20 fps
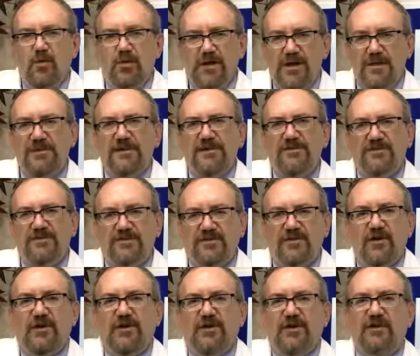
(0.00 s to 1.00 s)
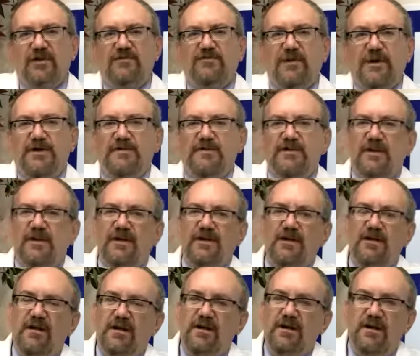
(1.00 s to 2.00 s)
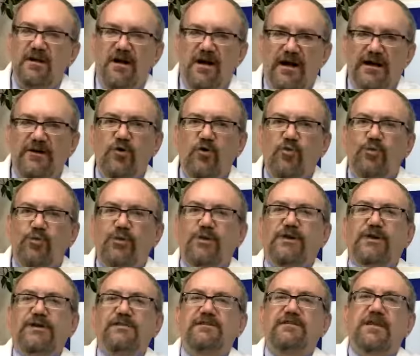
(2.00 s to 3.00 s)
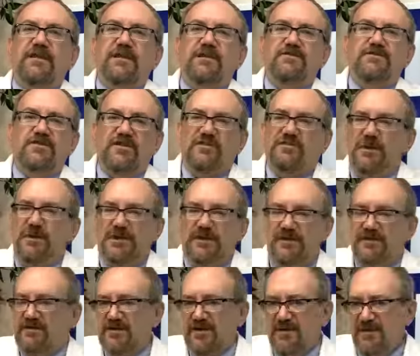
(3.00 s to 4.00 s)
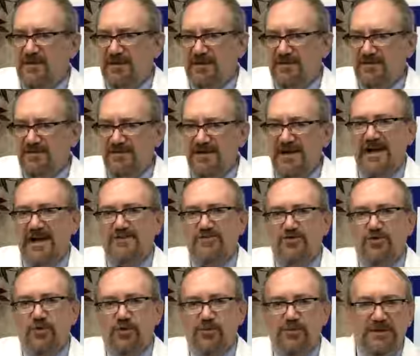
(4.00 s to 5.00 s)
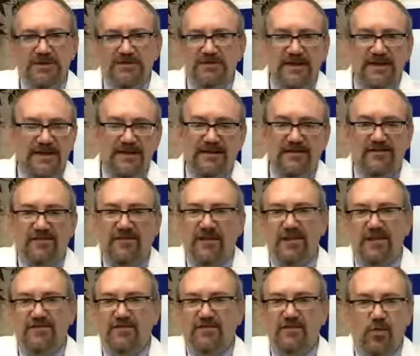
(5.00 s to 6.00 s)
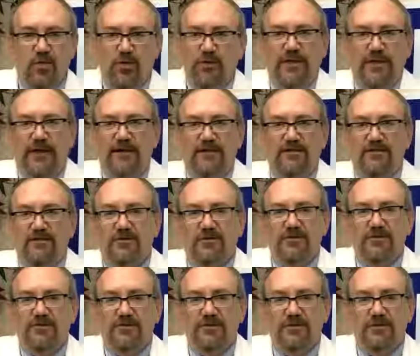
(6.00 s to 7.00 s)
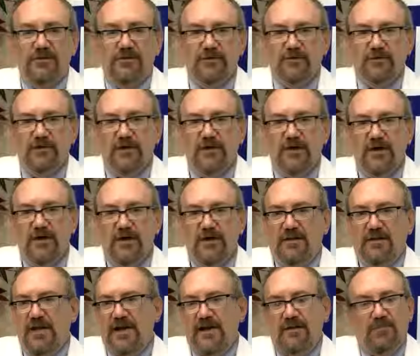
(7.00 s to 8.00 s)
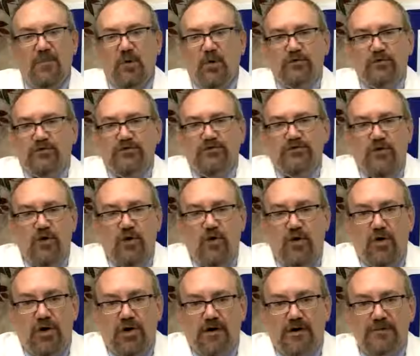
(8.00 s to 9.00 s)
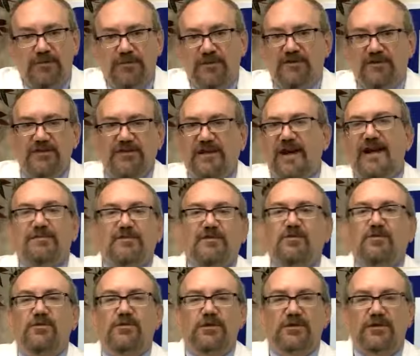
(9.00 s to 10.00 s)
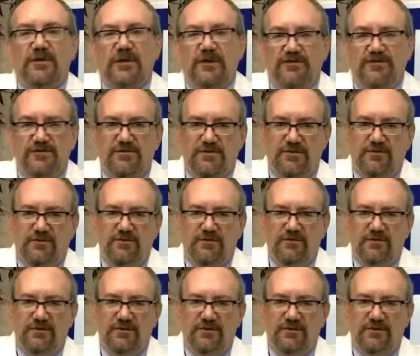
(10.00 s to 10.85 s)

Well, let me start off by saying I don't believe that just because something is natural means that it's safe or that it's good for you, that it poses no harm. This is absolutely not true.